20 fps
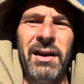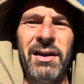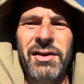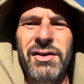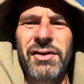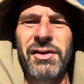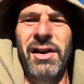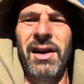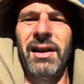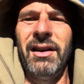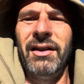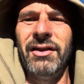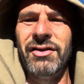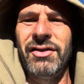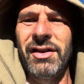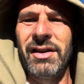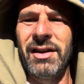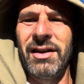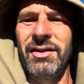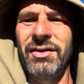
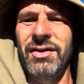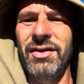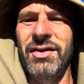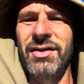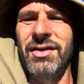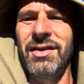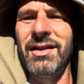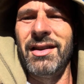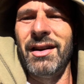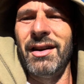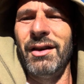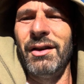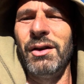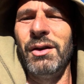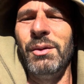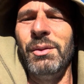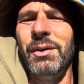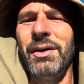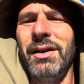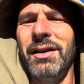Astrology is just,
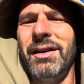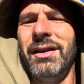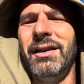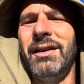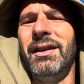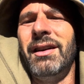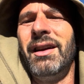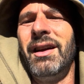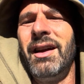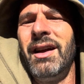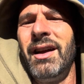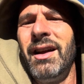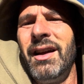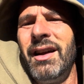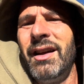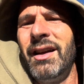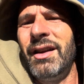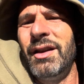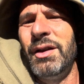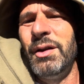you want to
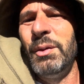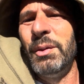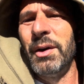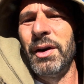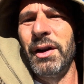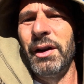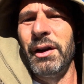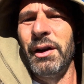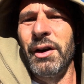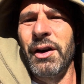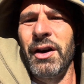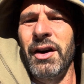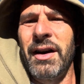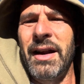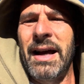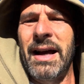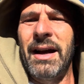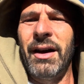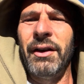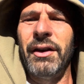learn
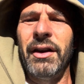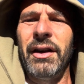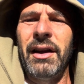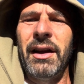how to